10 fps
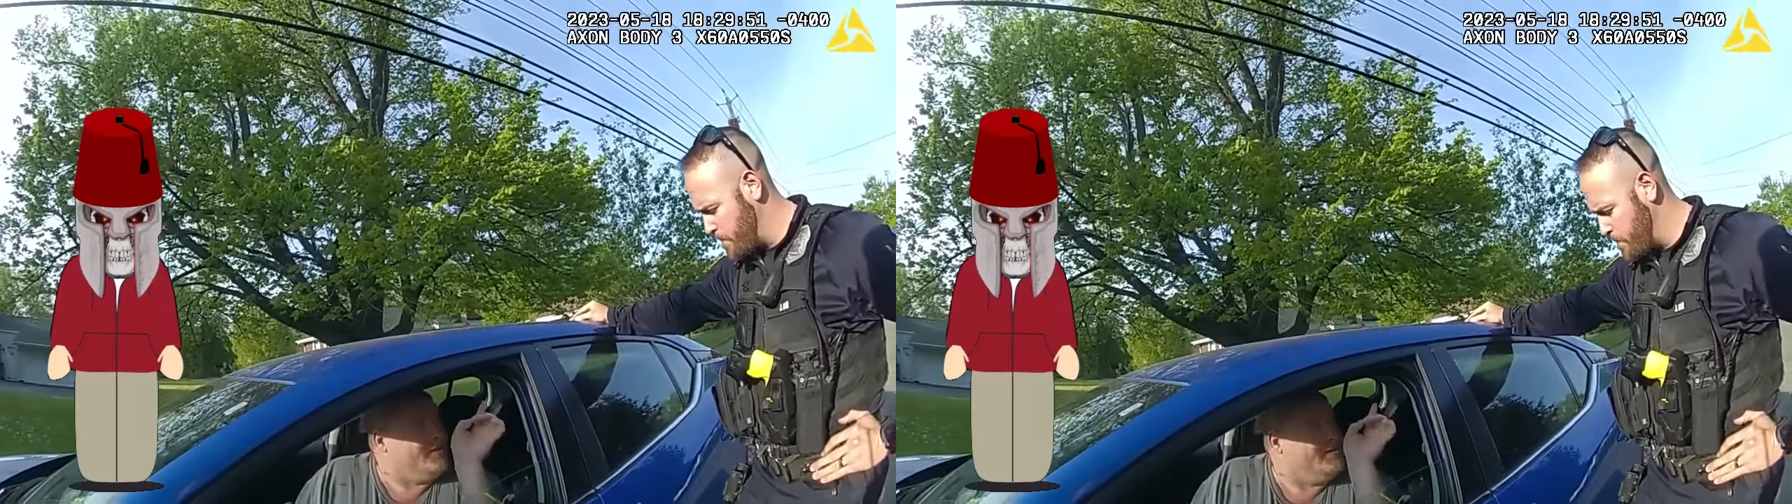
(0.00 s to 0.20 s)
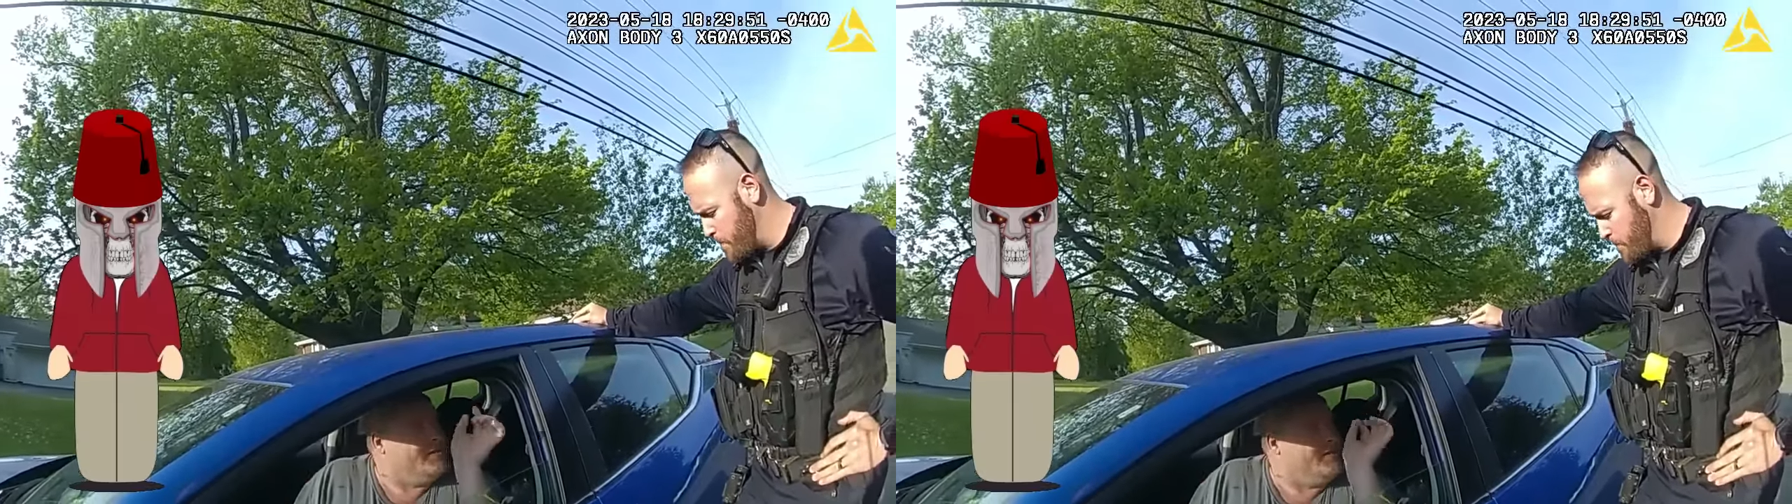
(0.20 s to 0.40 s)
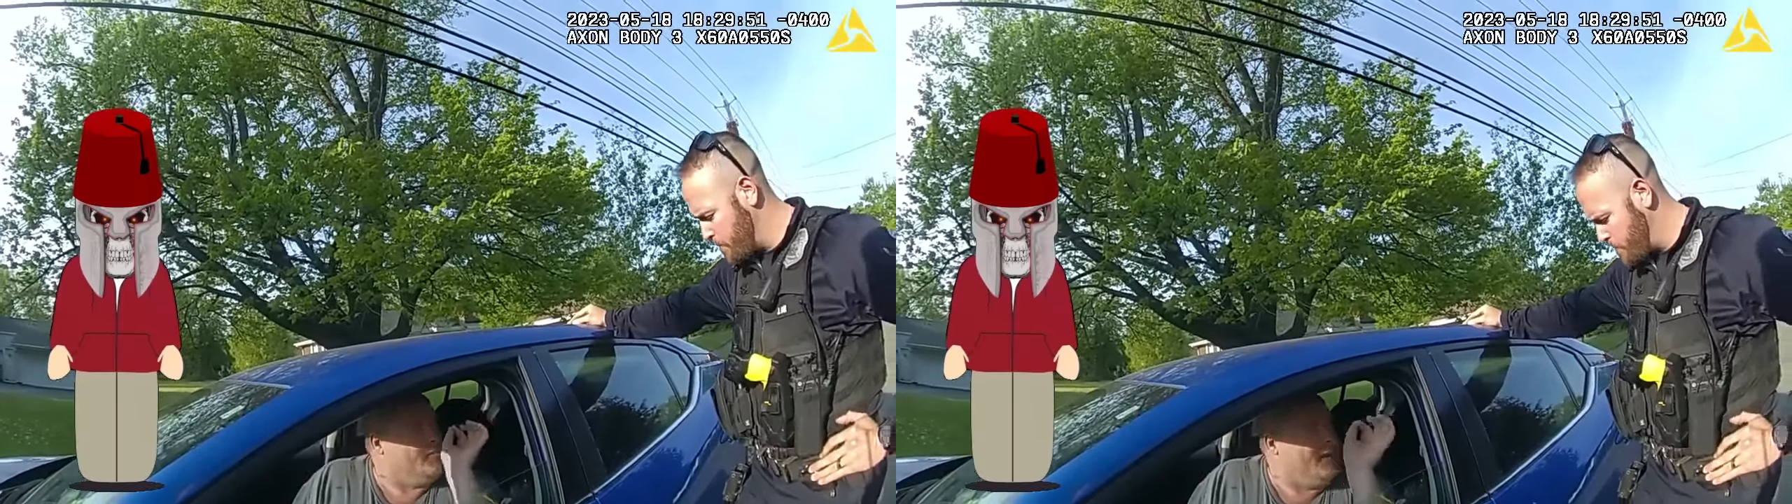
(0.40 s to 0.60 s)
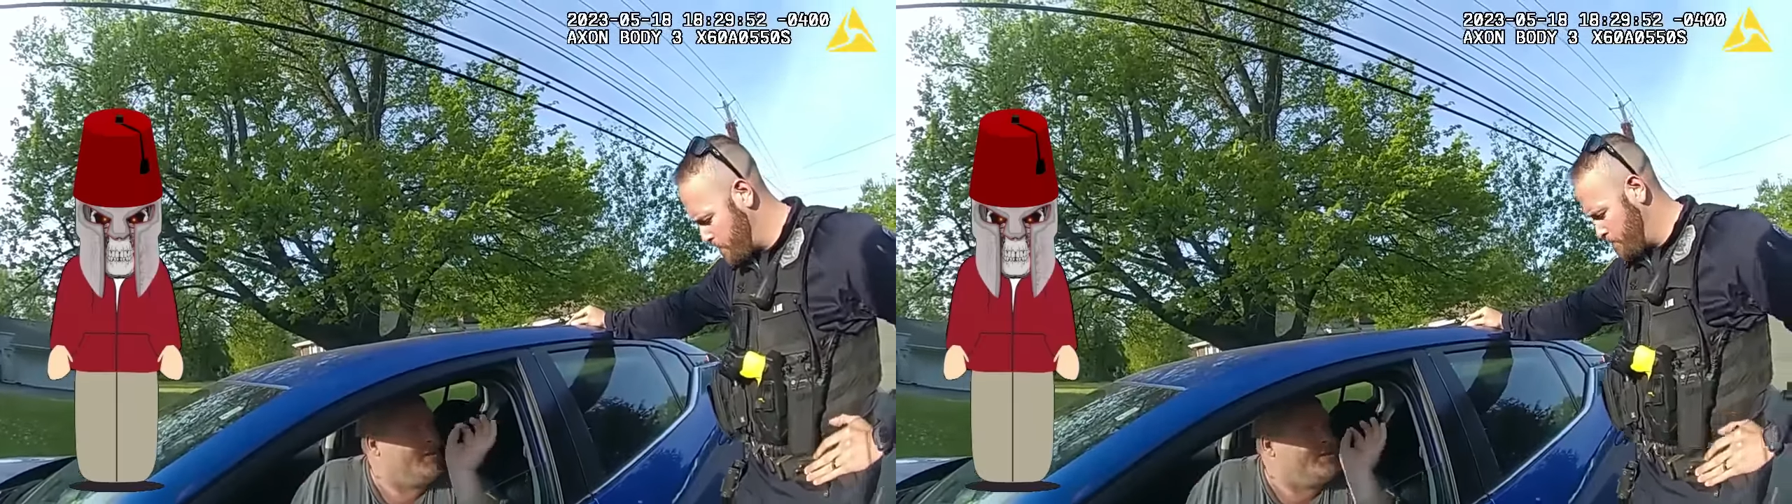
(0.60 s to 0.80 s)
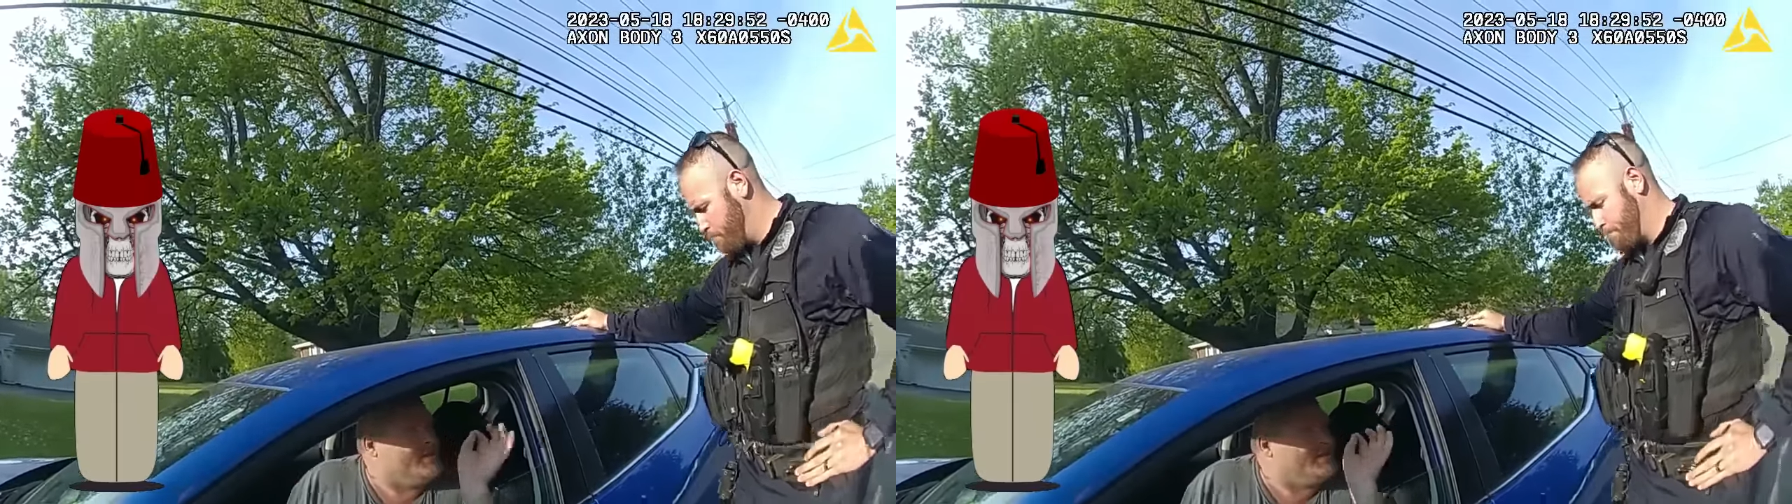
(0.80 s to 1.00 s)
and
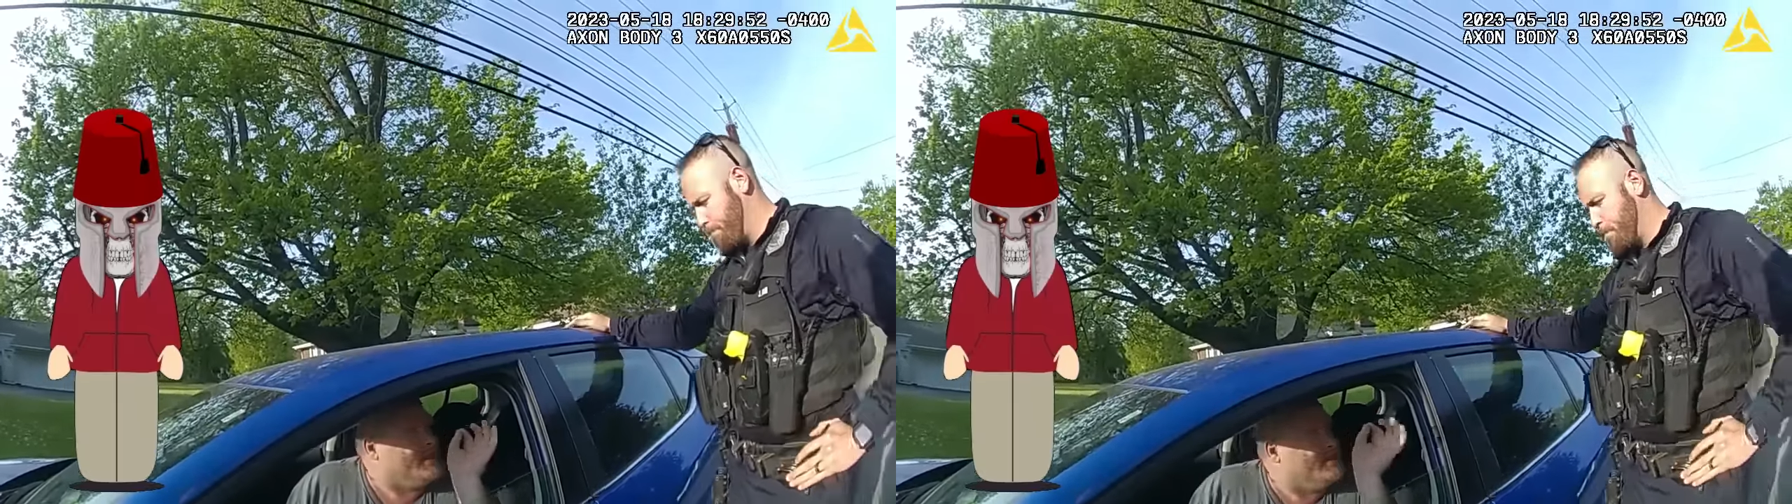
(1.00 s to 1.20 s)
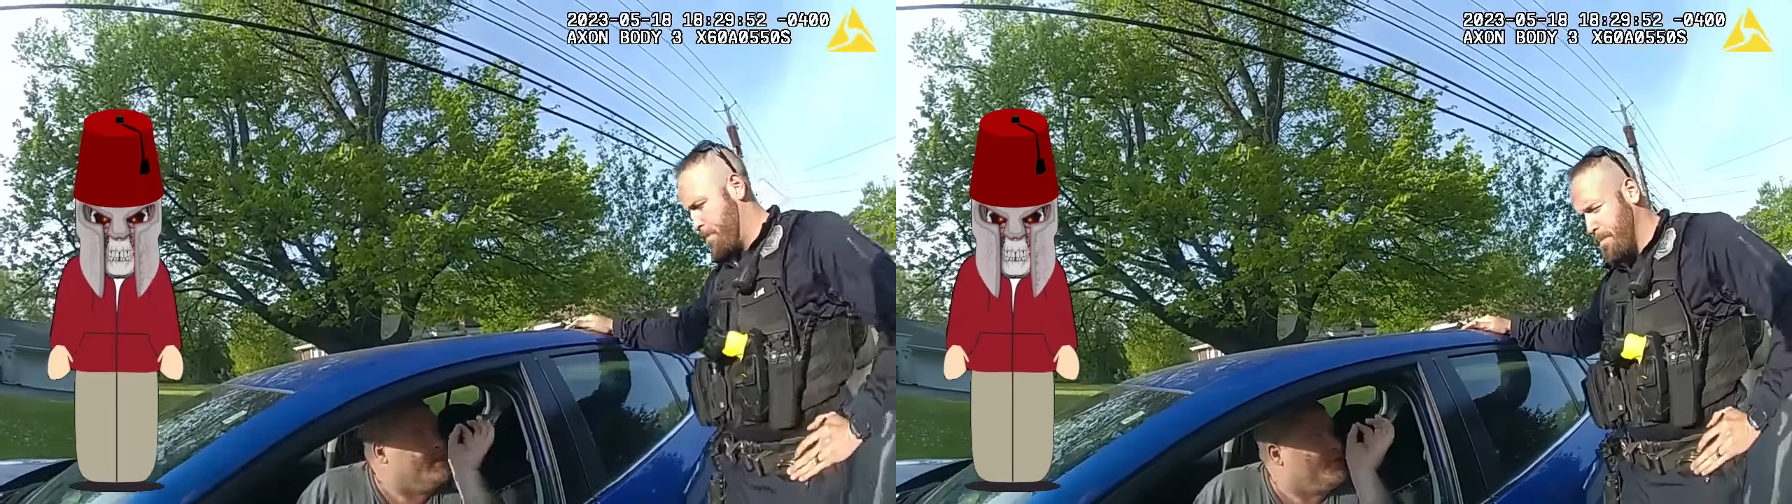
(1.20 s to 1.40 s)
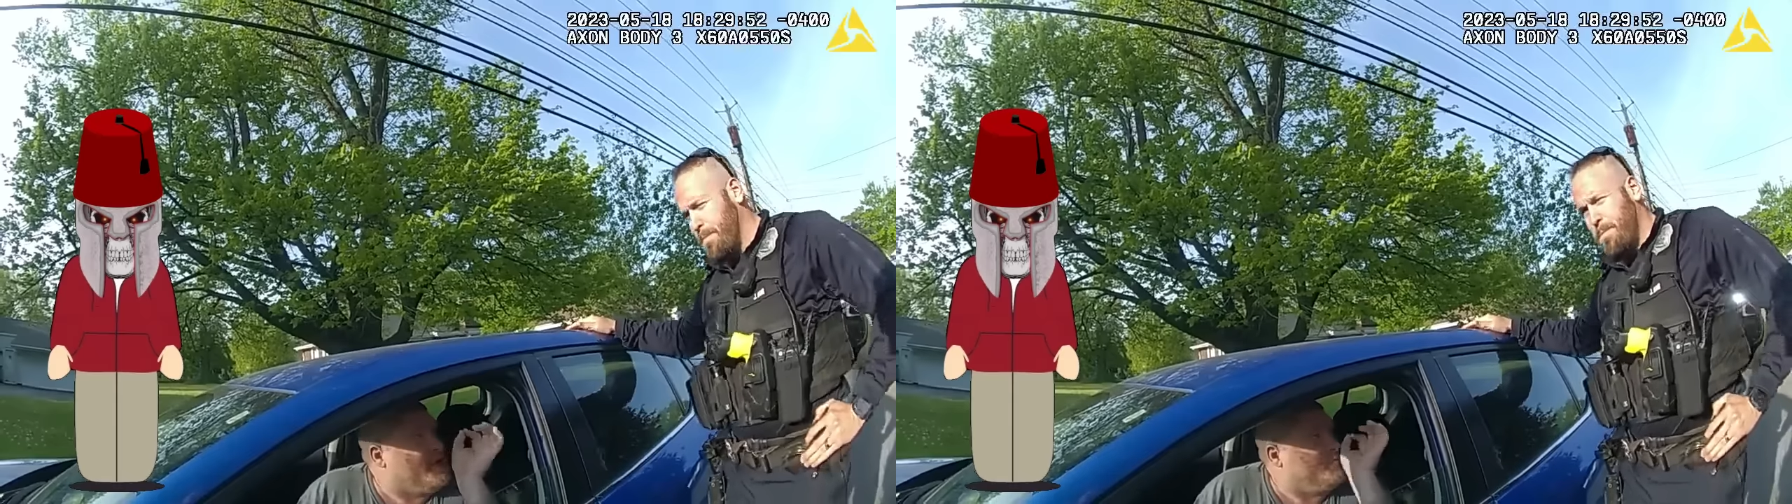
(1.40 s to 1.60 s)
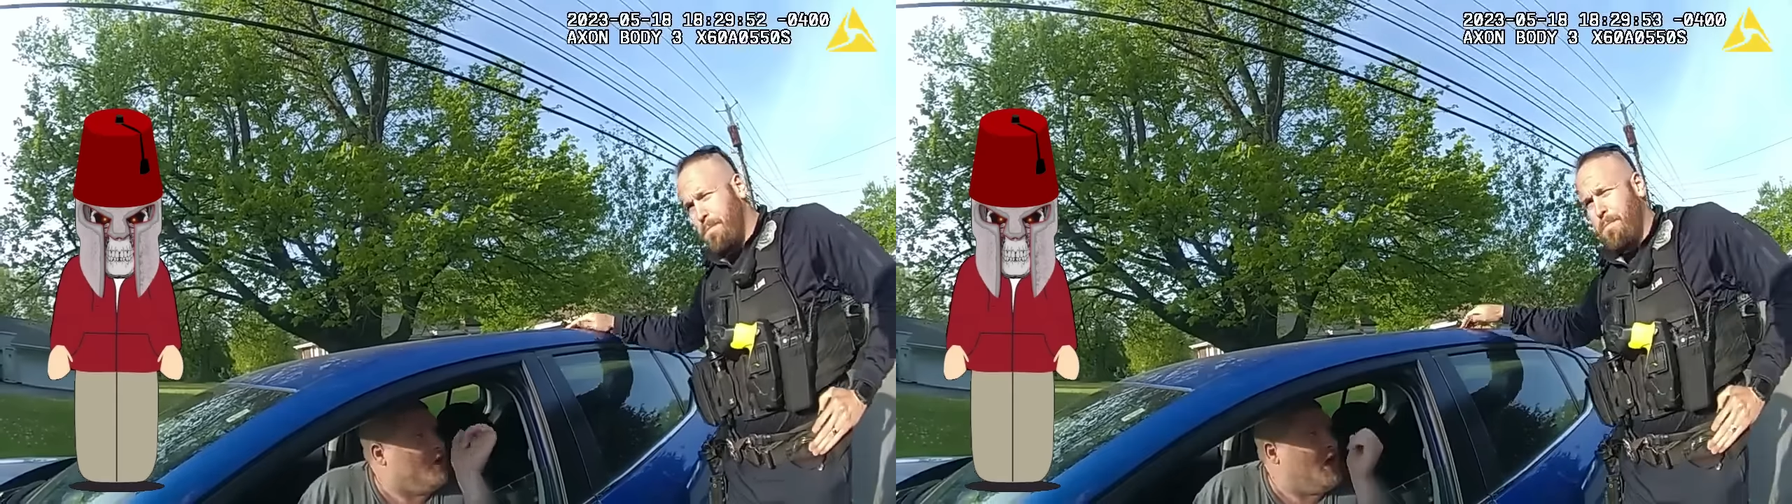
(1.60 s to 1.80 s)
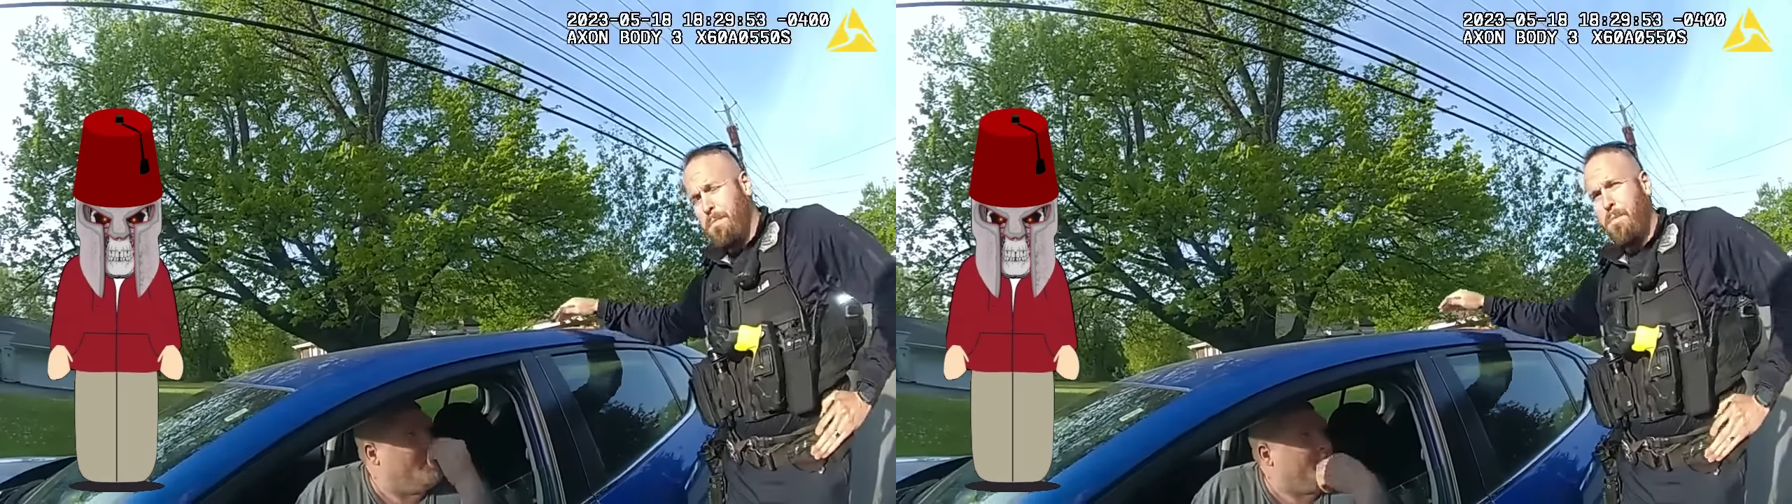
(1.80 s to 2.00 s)
uh, says all
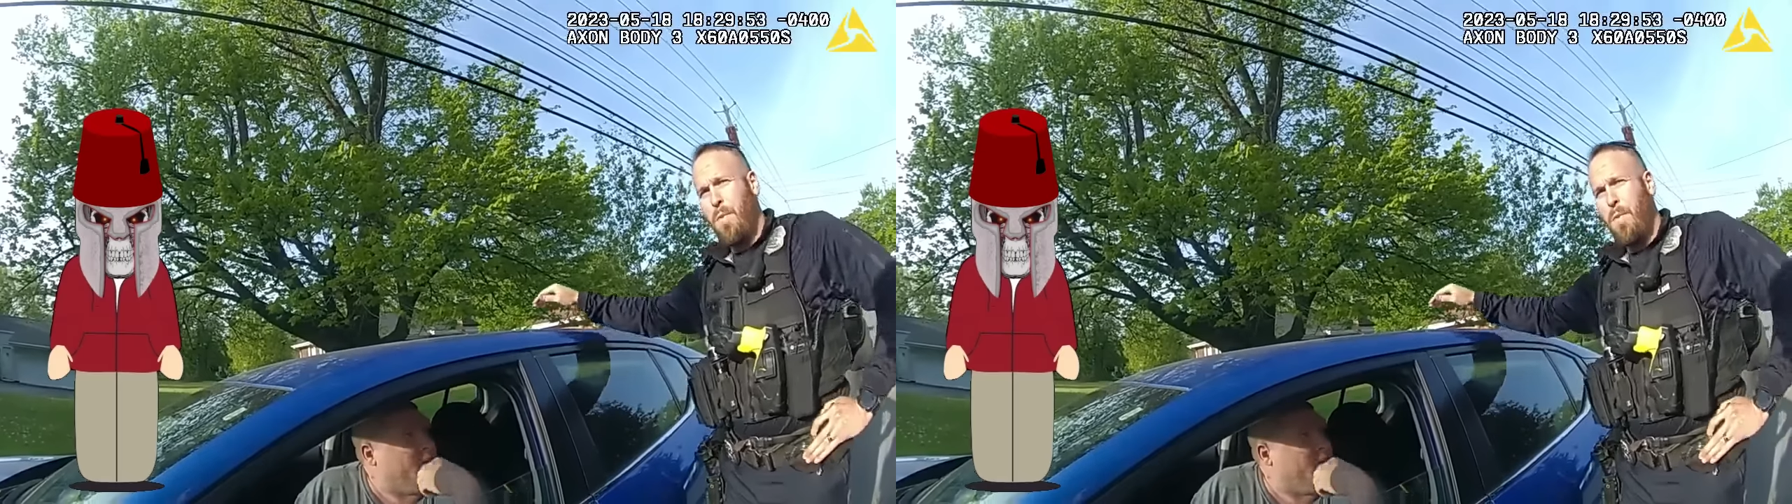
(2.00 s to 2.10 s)
sorts